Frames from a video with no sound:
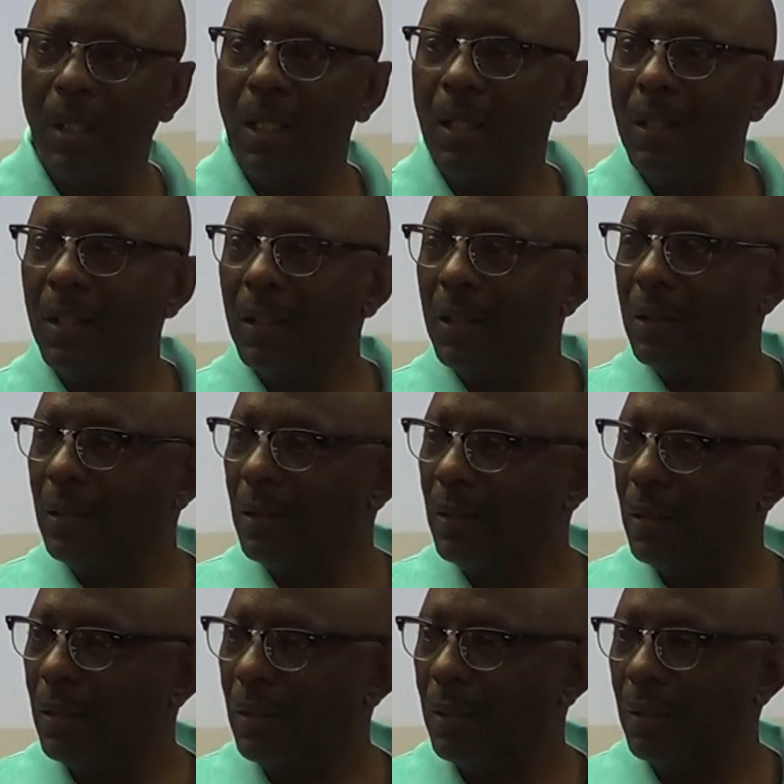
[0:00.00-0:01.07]
No, why
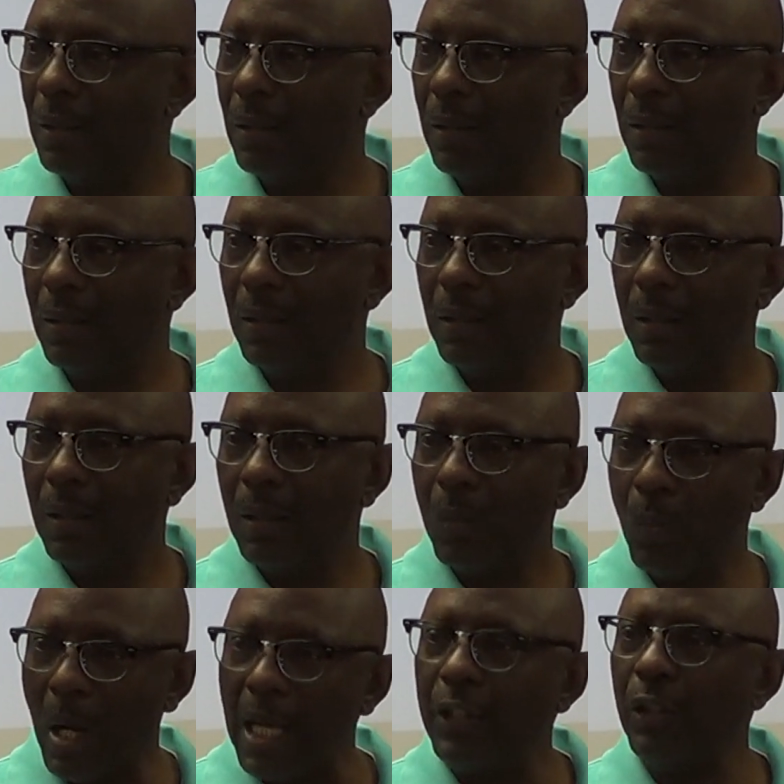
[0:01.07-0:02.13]
you going
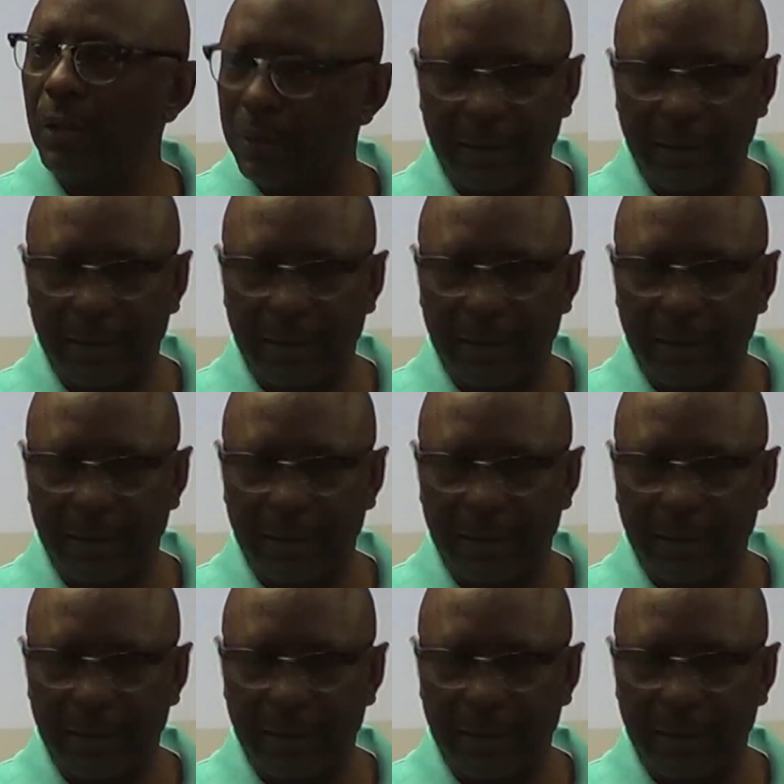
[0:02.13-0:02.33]
through?